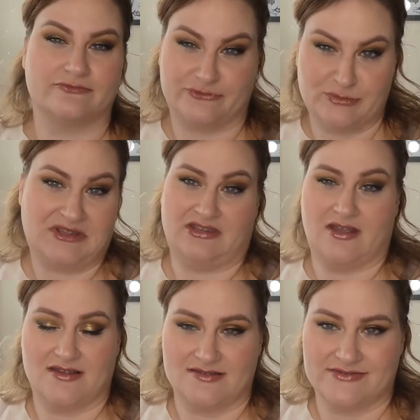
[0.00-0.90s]
For me,
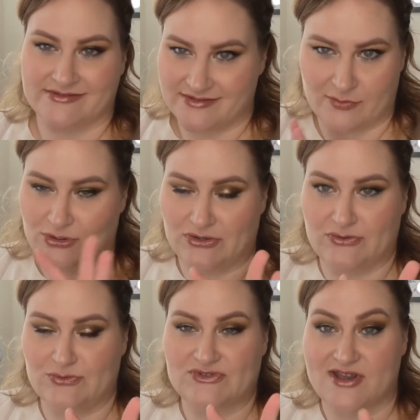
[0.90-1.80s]
as someone
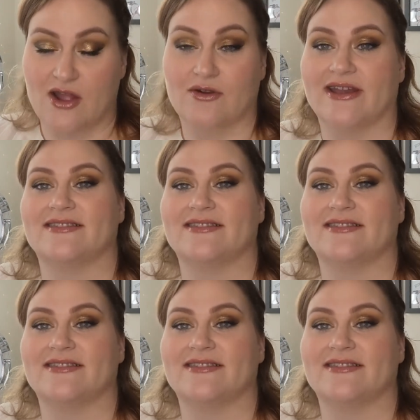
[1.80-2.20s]
who's not great